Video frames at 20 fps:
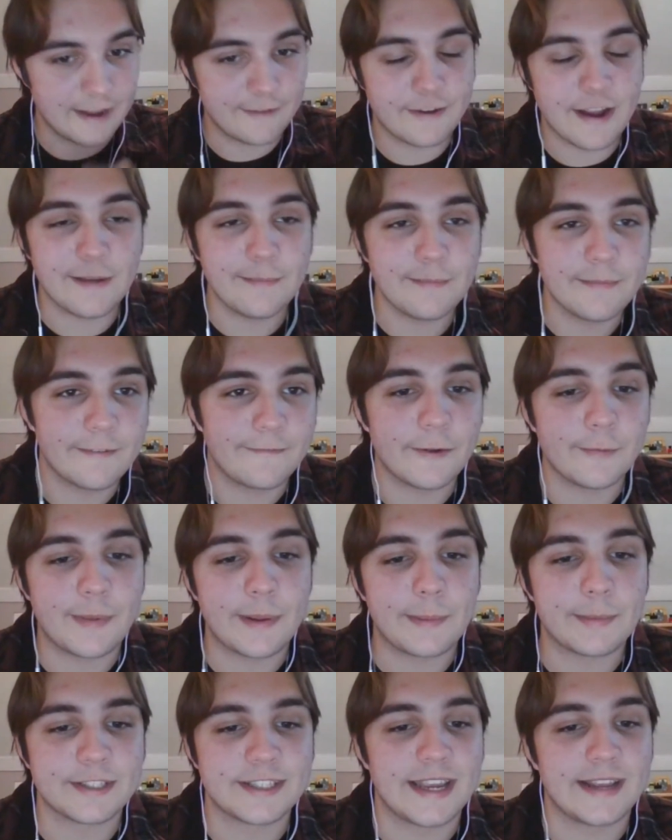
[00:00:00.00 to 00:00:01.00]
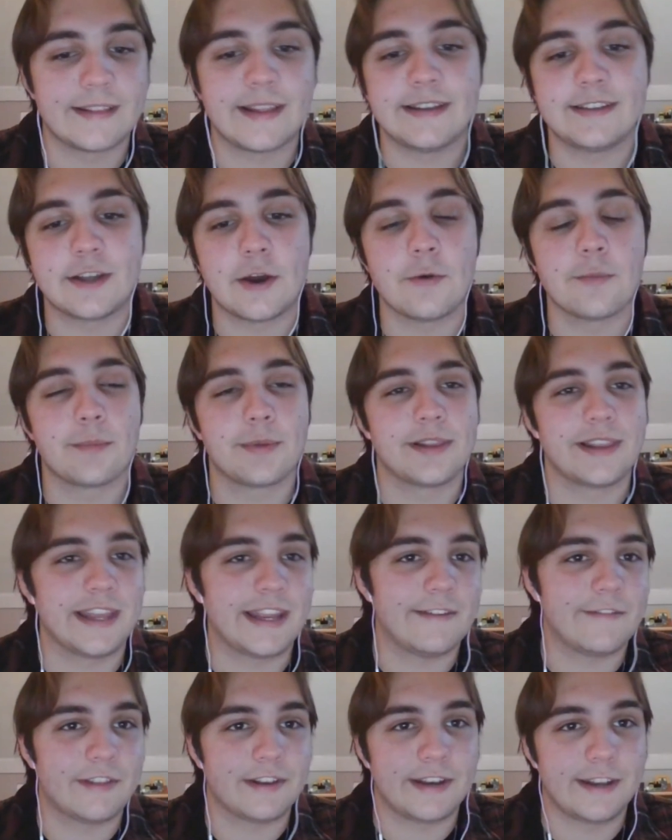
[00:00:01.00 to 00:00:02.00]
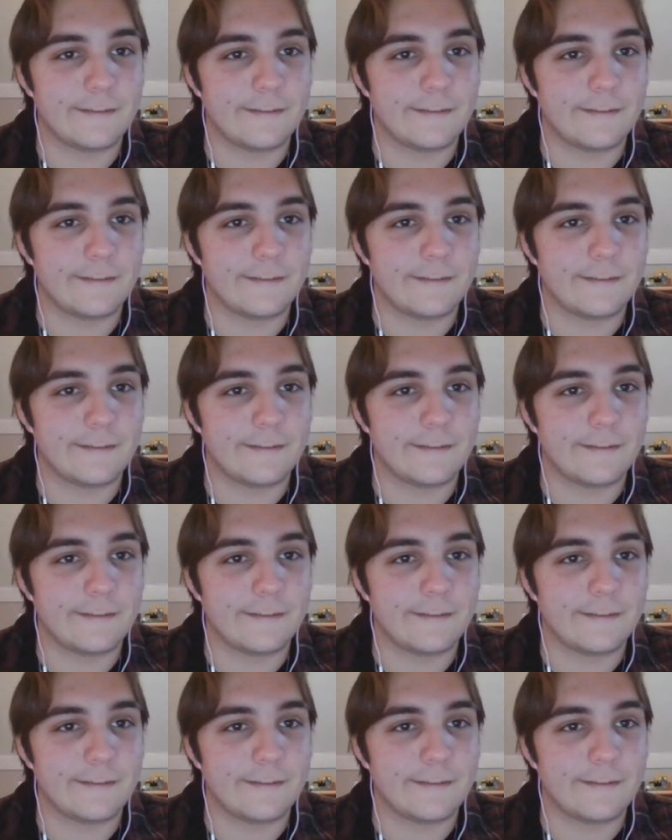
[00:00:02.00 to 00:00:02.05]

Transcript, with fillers: saying they don't believe the defense hype.